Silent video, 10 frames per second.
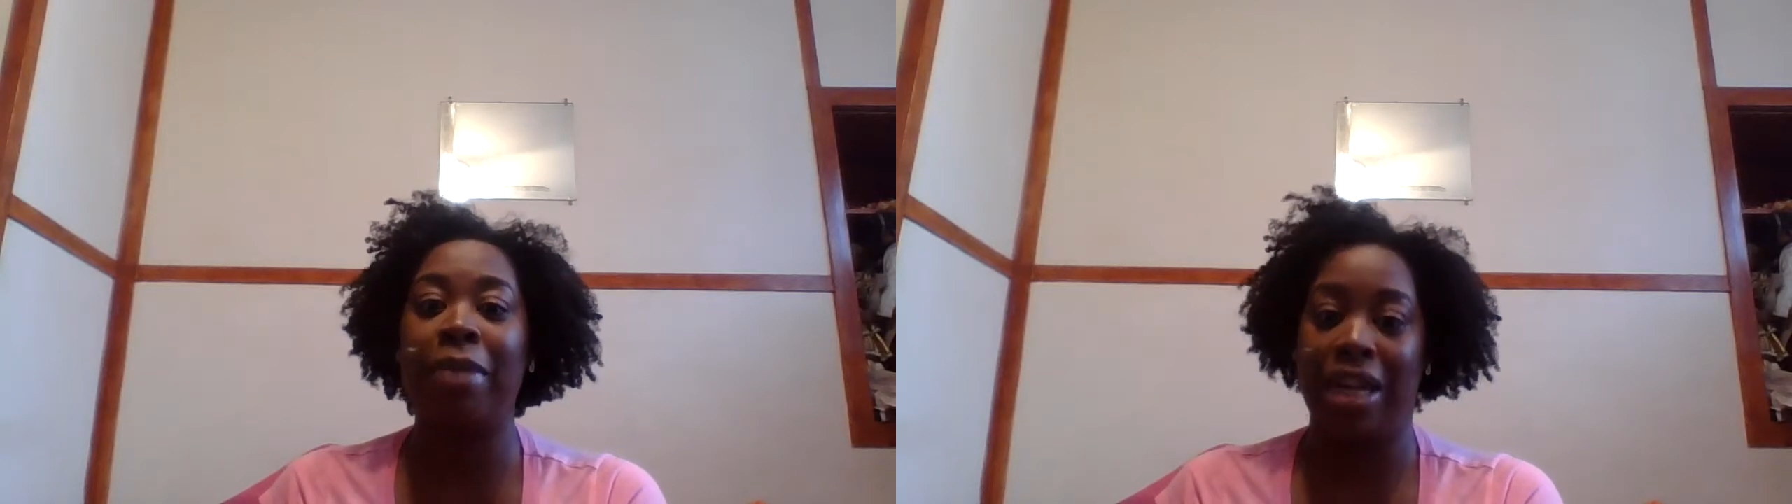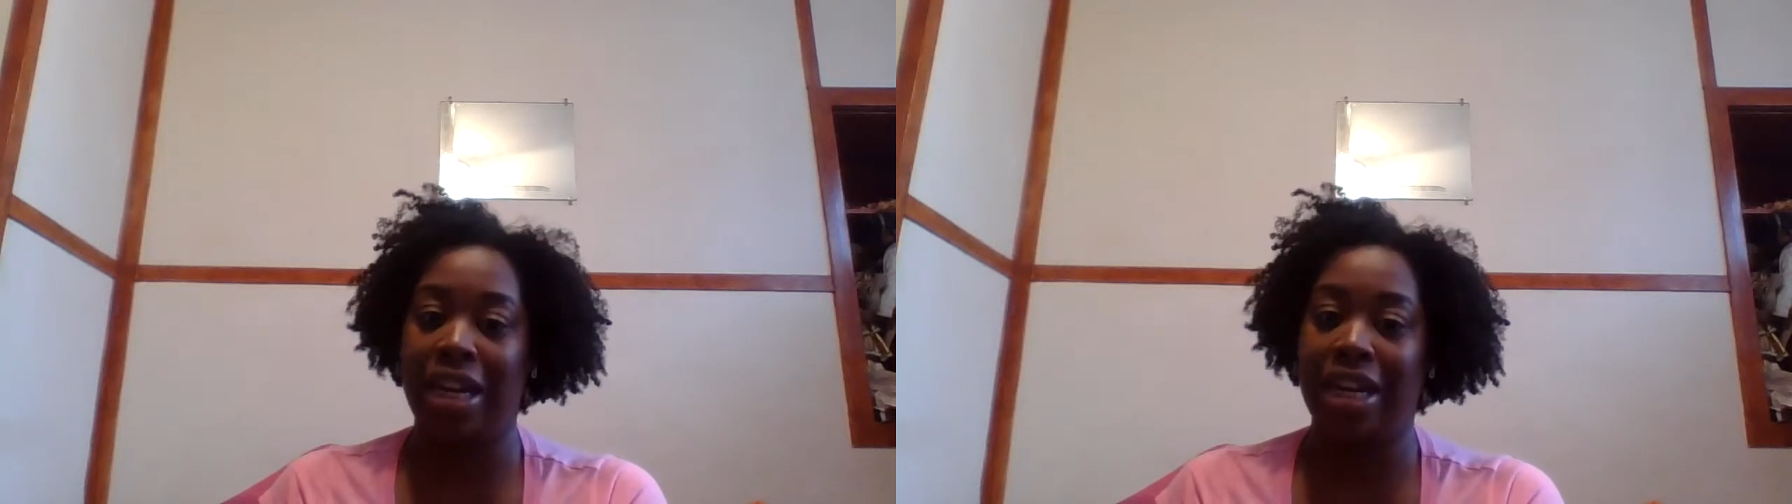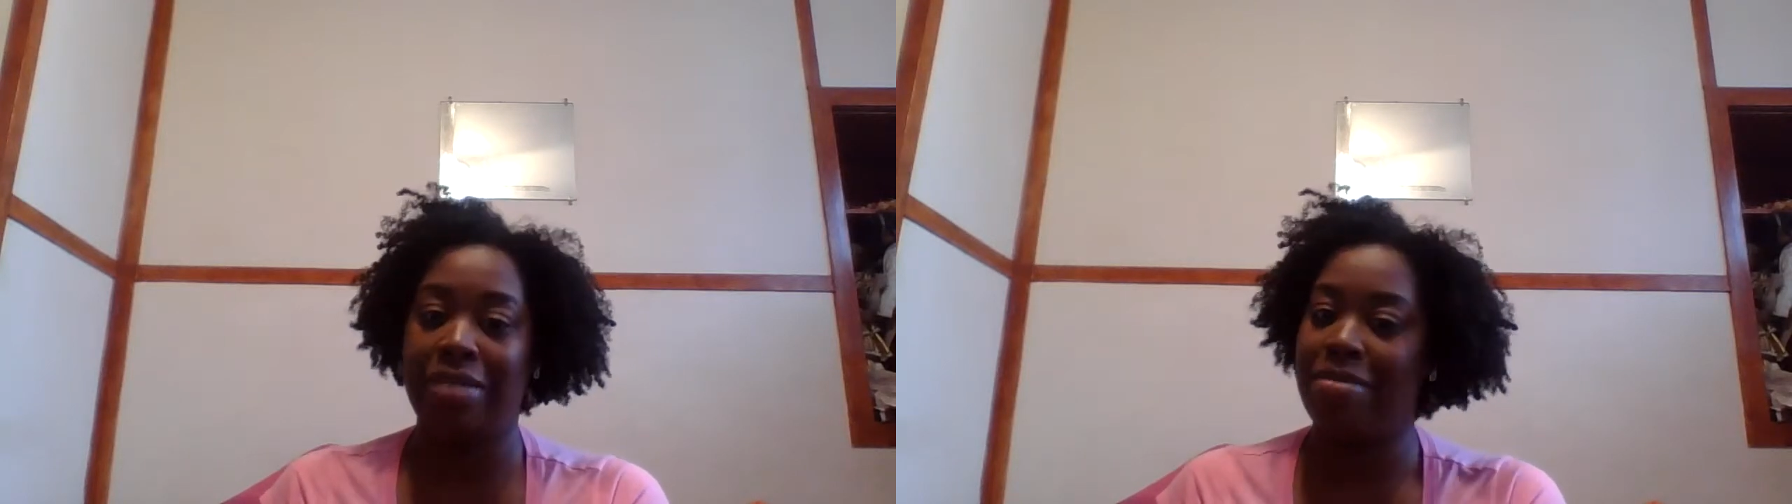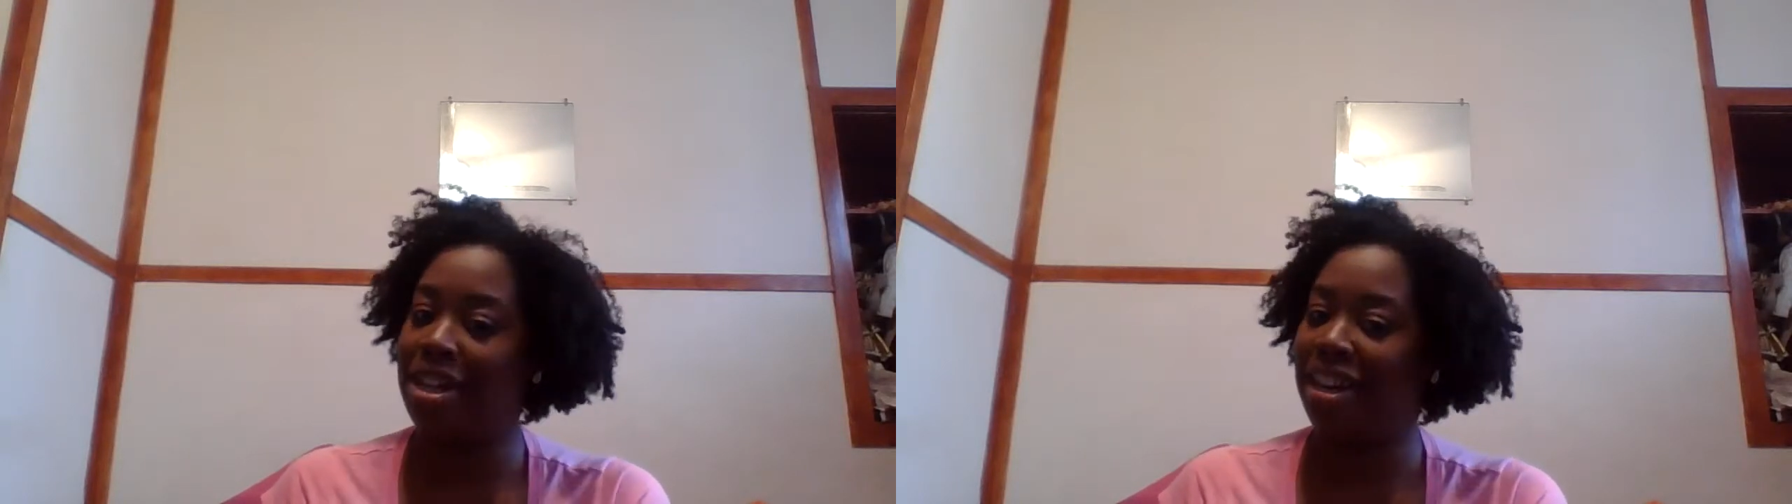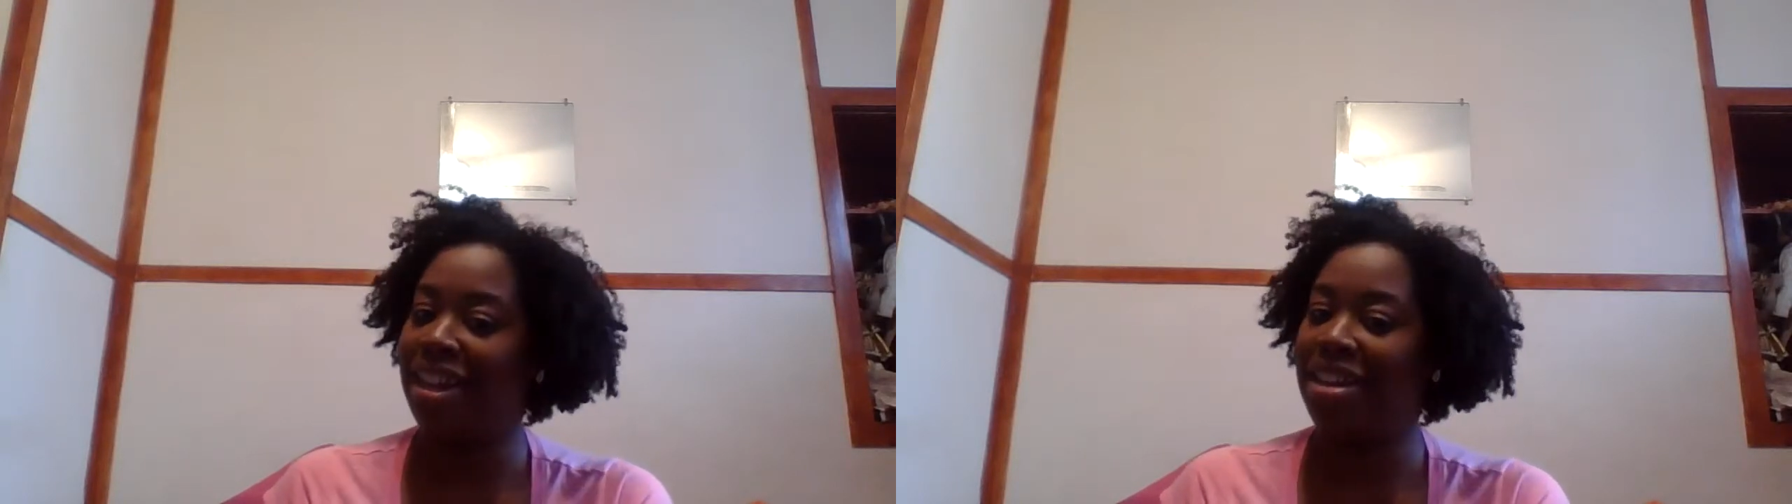
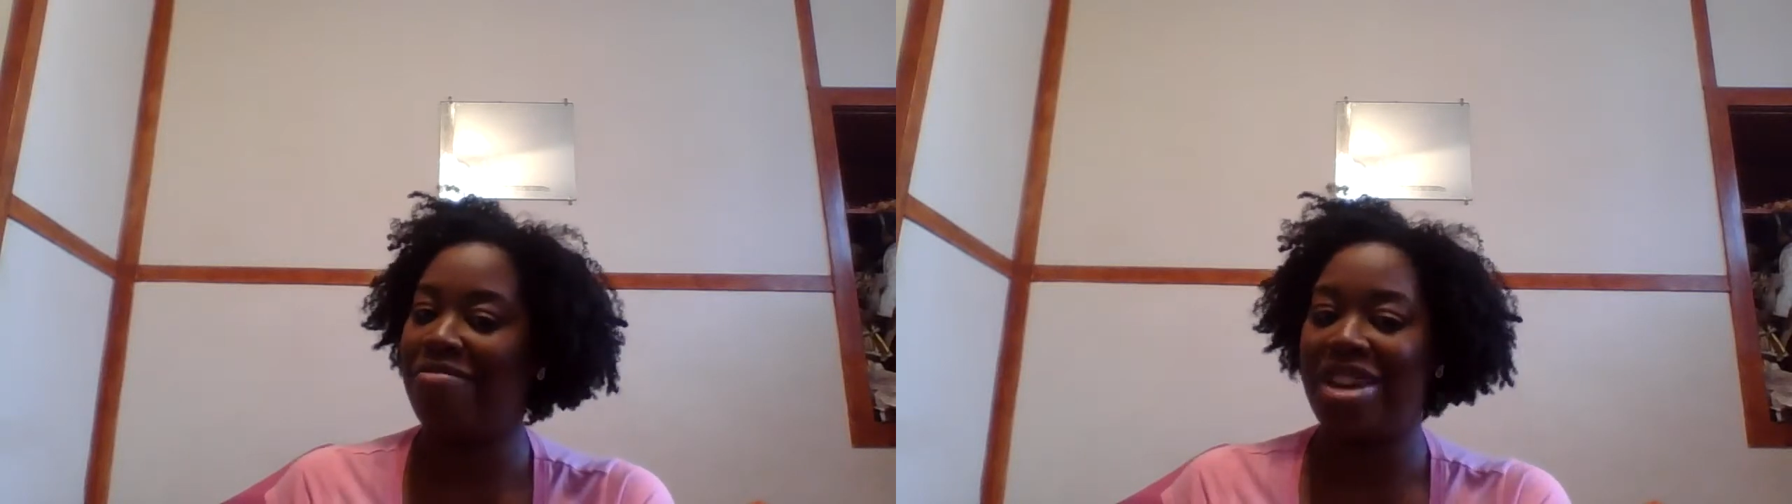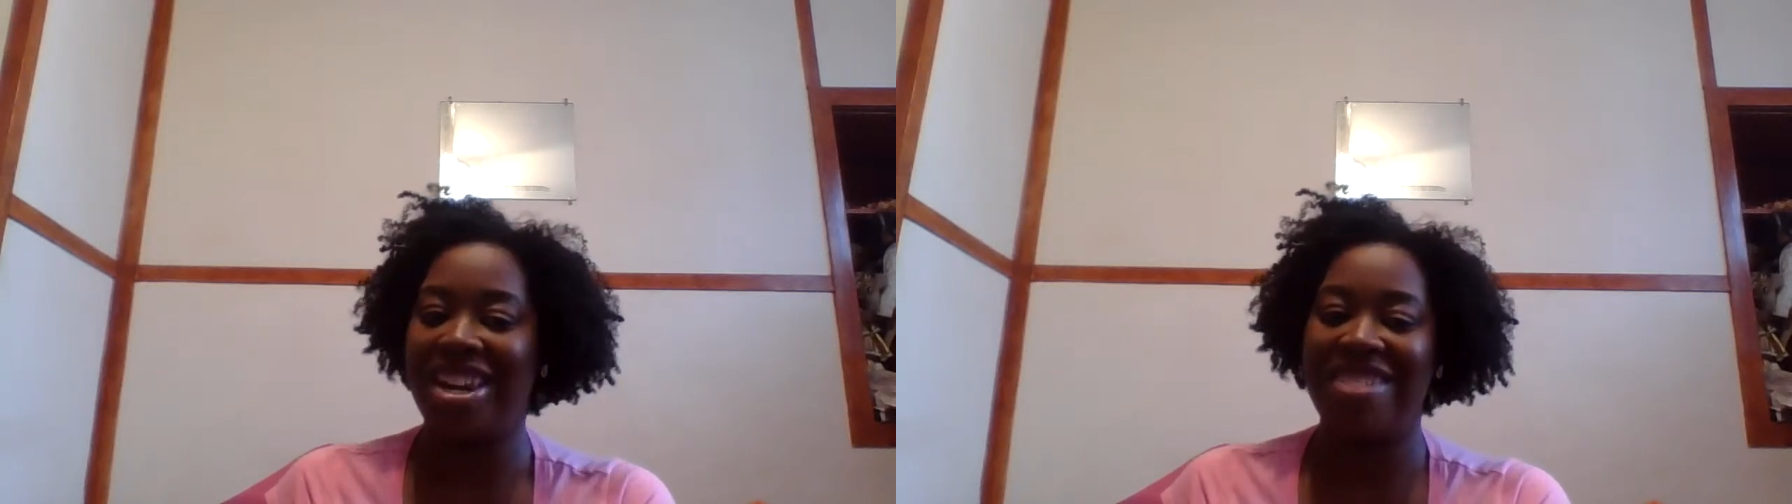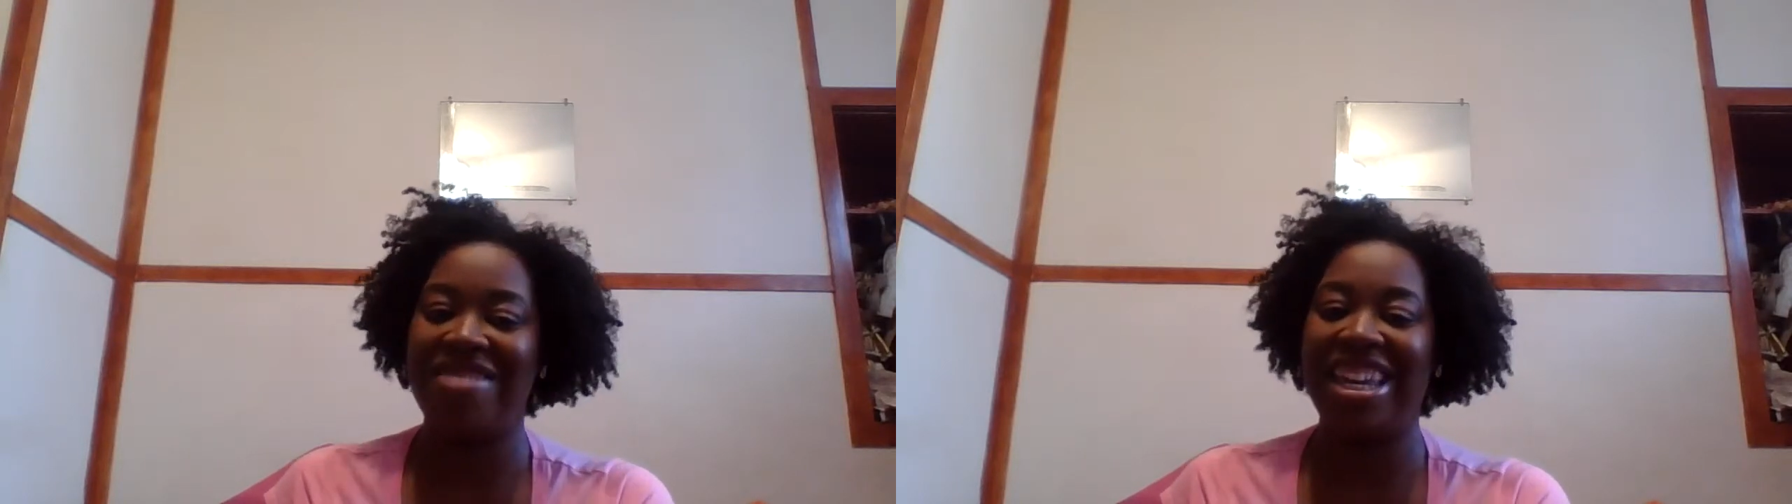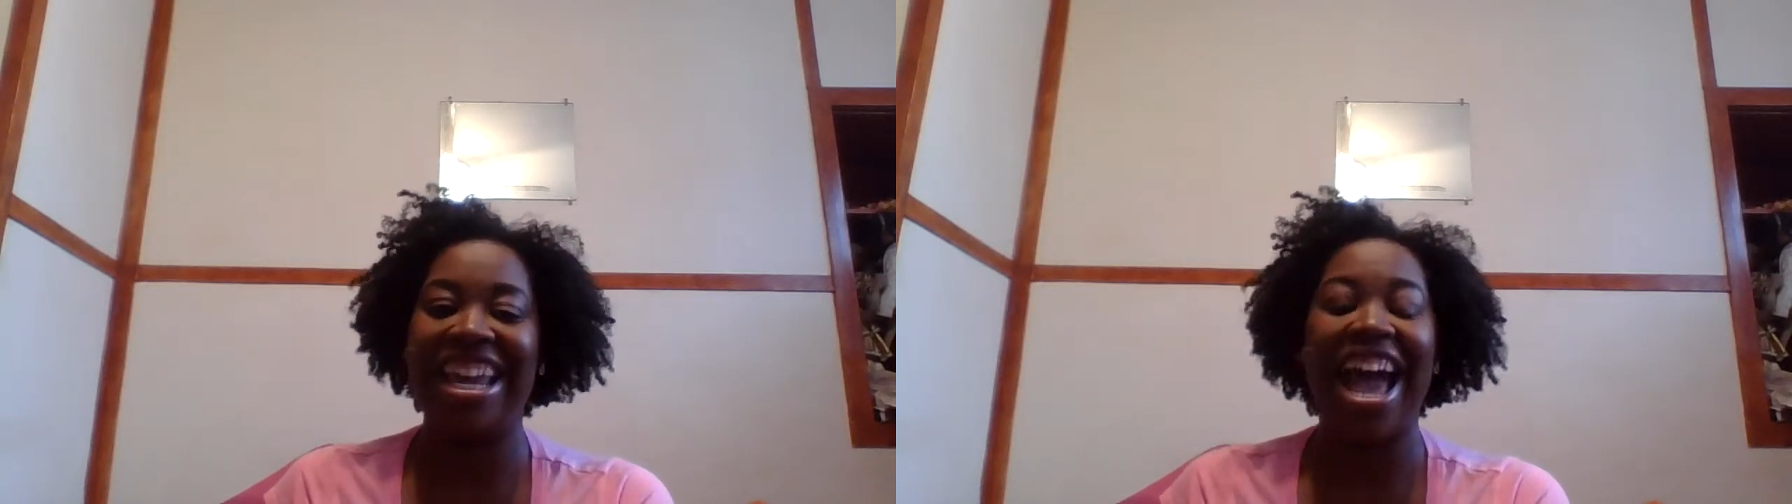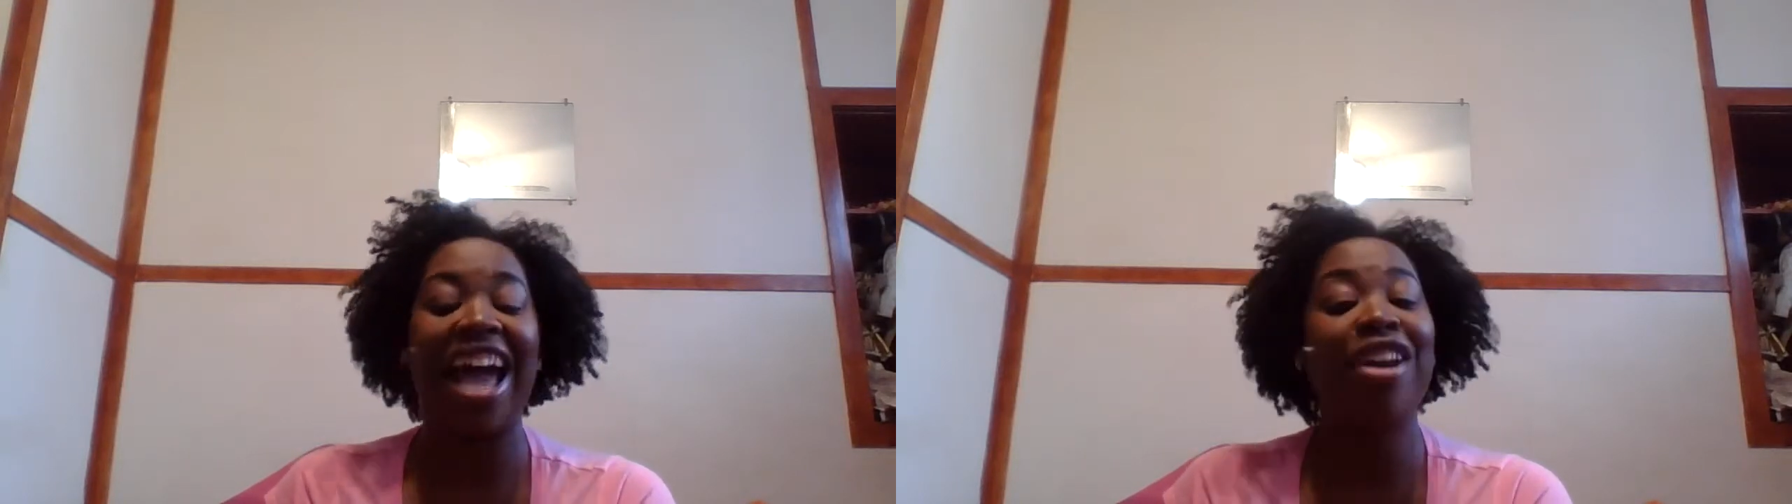
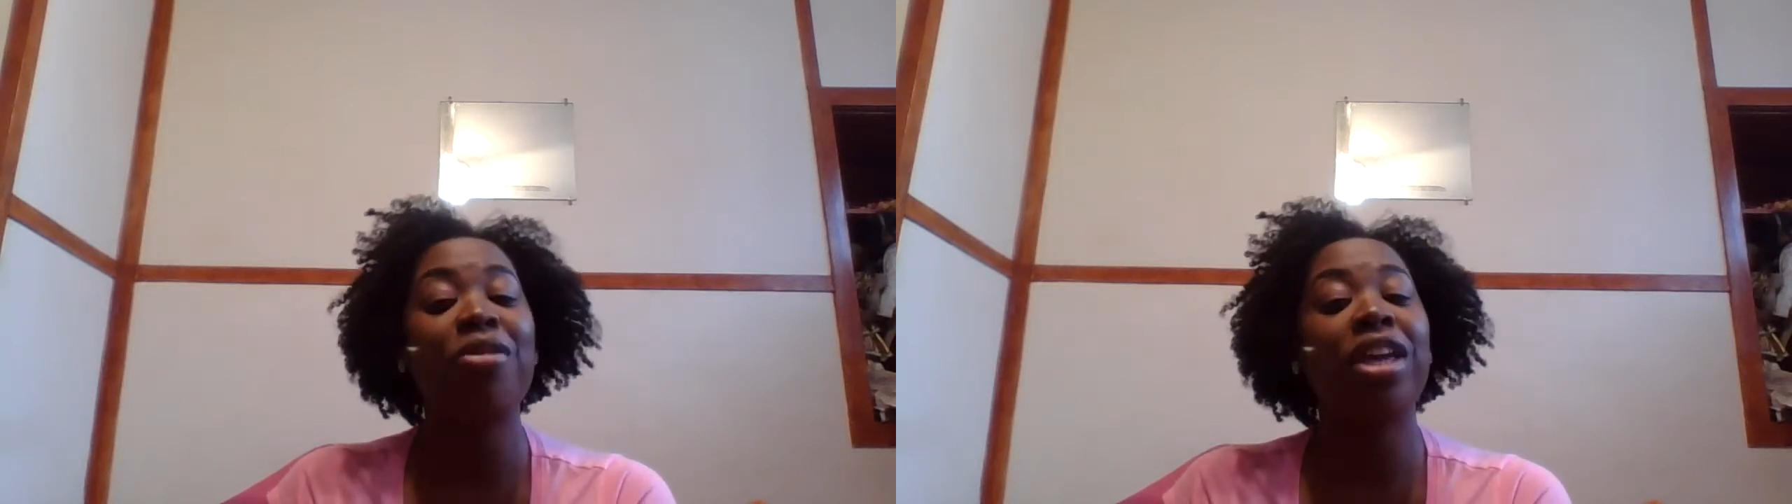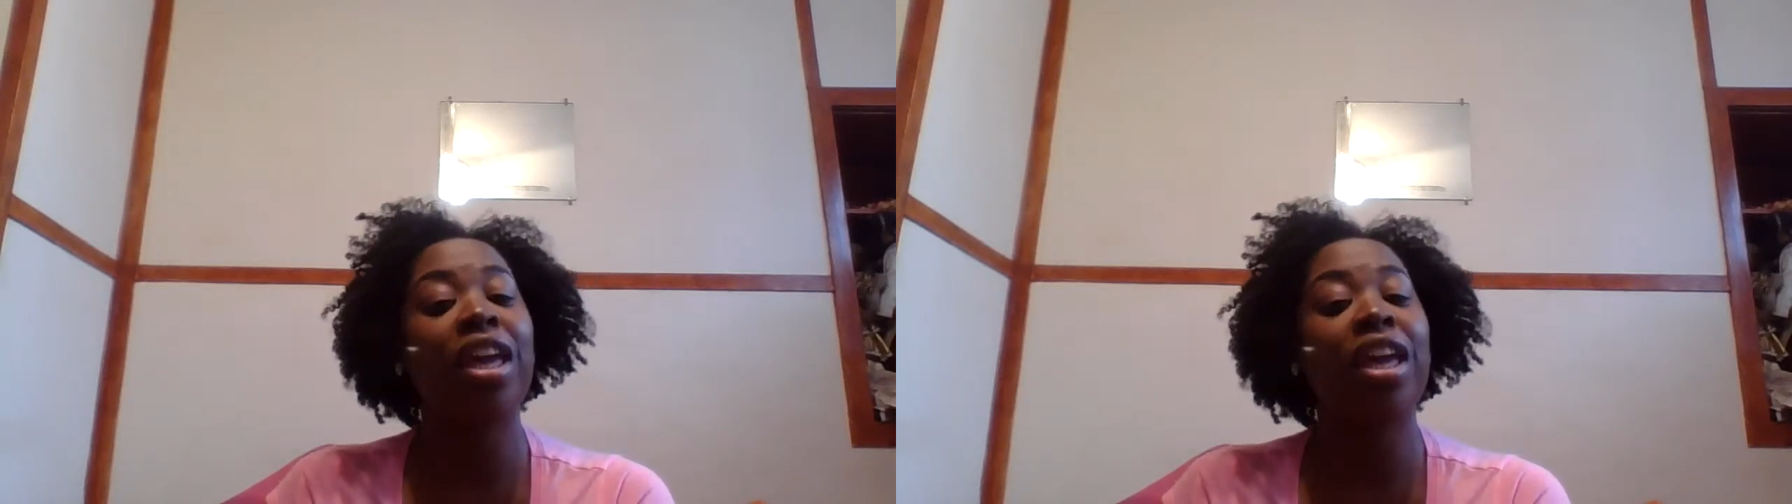I don't